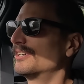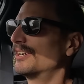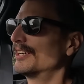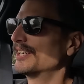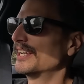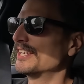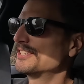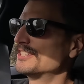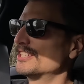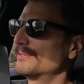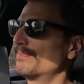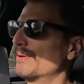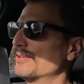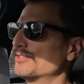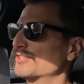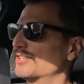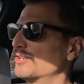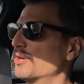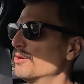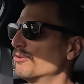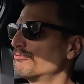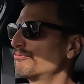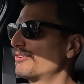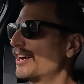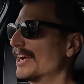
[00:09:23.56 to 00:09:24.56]
I guess it depends on a
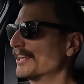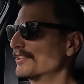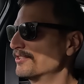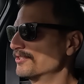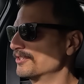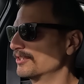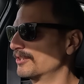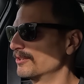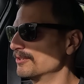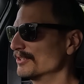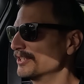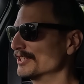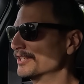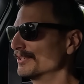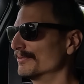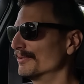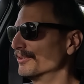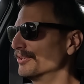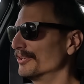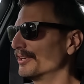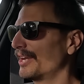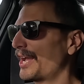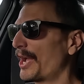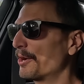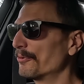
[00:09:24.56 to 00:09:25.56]
lot of factors, including
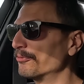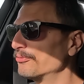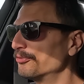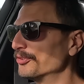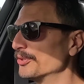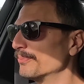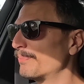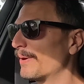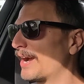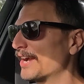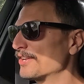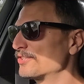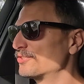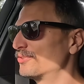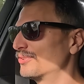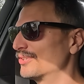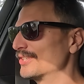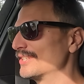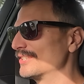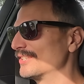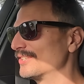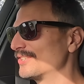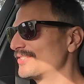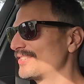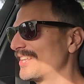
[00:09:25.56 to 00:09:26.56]
the health of the
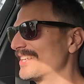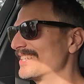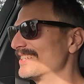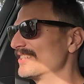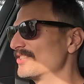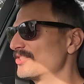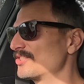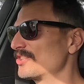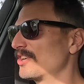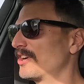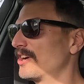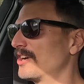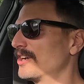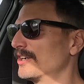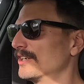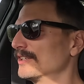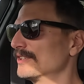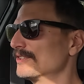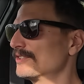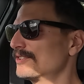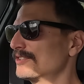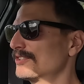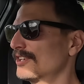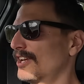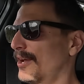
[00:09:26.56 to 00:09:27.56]
battery, the state of
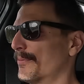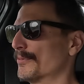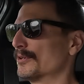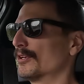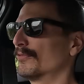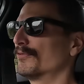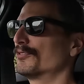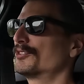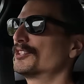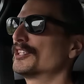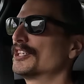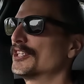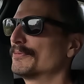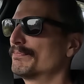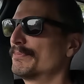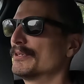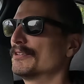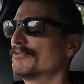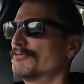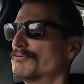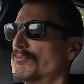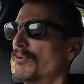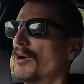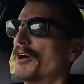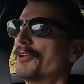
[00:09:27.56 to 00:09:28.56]
charge. I mean, obviously it's
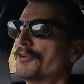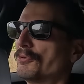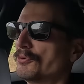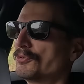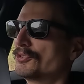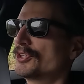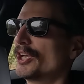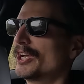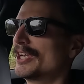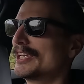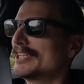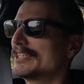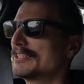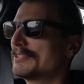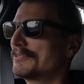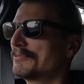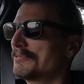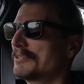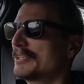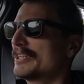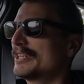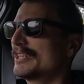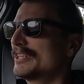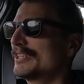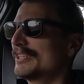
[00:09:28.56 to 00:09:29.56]
been run all day.
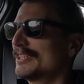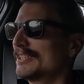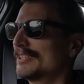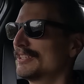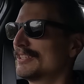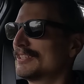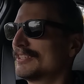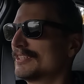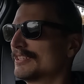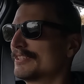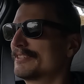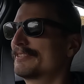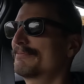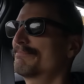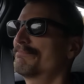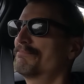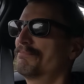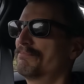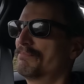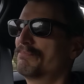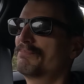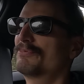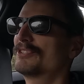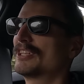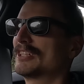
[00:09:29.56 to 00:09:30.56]
It
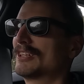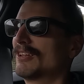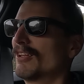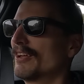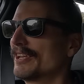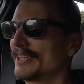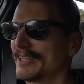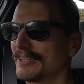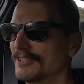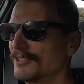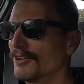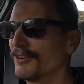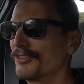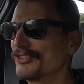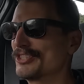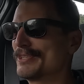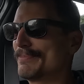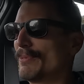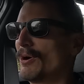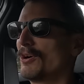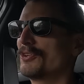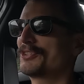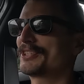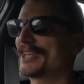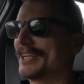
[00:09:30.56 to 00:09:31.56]
did like 90
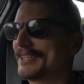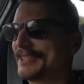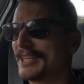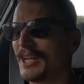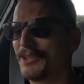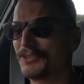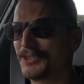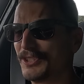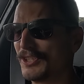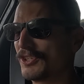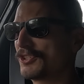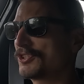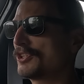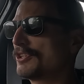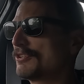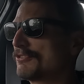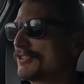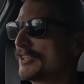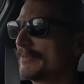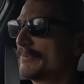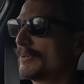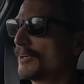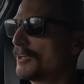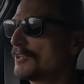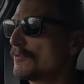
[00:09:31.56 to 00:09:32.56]
miles to get down to the chute,
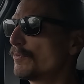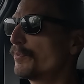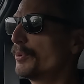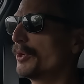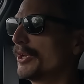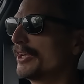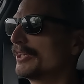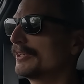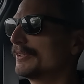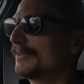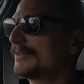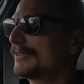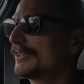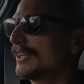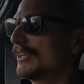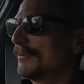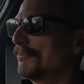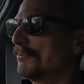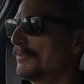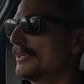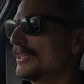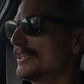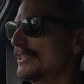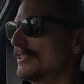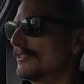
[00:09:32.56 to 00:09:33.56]
so I'm hoping that
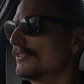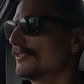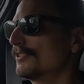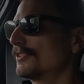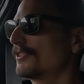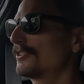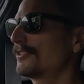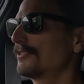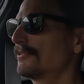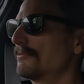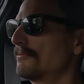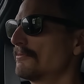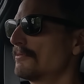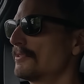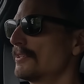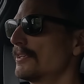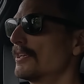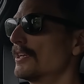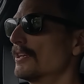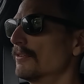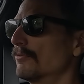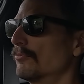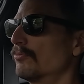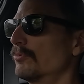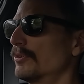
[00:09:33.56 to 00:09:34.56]
means
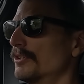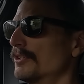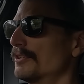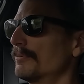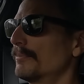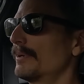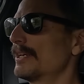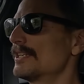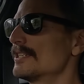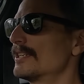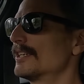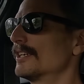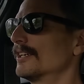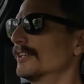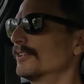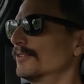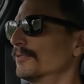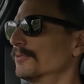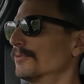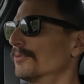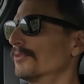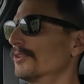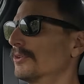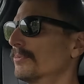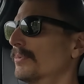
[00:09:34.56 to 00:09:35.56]
it will make it
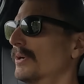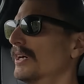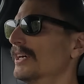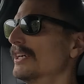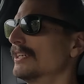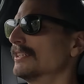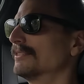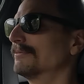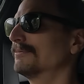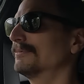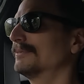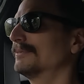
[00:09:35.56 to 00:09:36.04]
all the way.